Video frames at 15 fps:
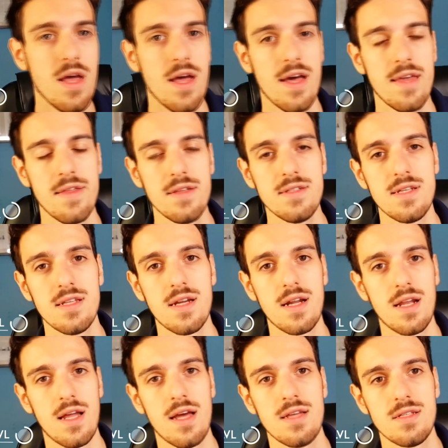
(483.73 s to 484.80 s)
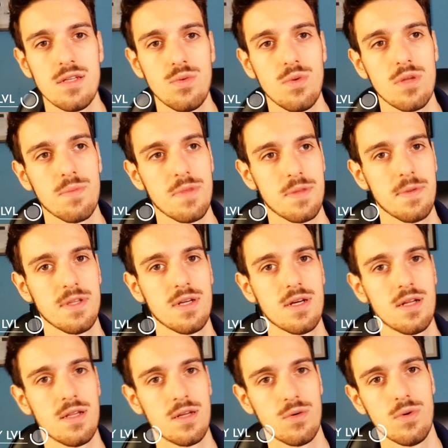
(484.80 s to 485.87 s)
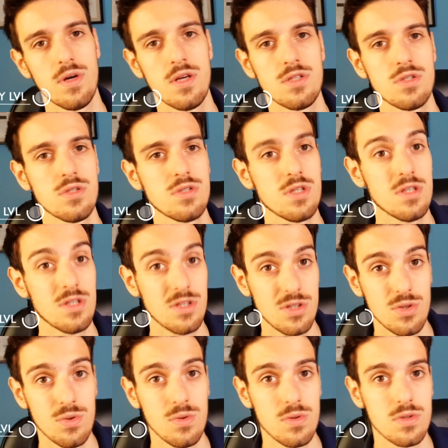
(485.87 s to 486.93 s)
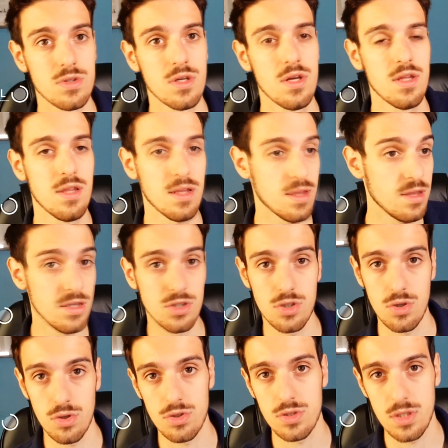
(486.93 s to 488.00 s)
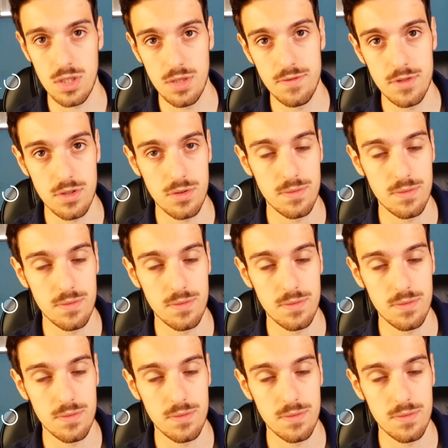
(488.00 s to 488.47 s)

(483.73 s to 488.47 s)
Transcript: and then generalize it with mathematical equations and tools that this course gives you.